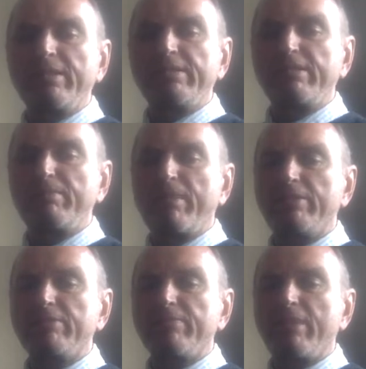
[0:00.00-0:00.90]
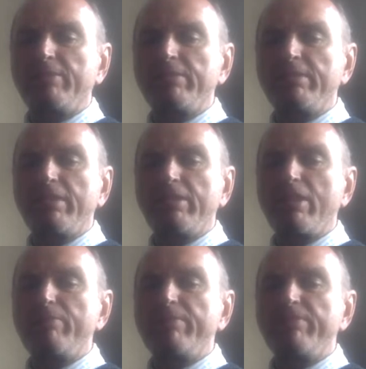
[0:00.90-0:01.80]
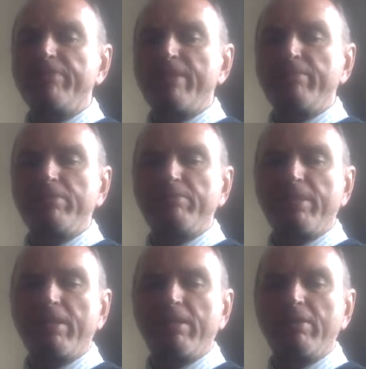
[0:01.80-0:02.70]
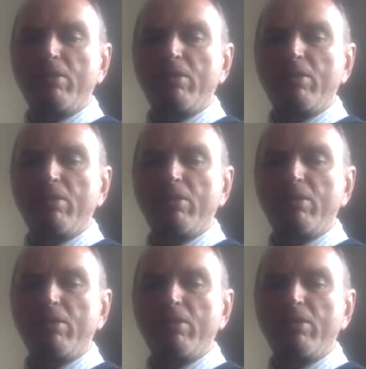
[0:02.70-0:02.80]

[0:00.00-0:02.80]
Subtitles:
He slipped past the barman and opened the flap on the bar,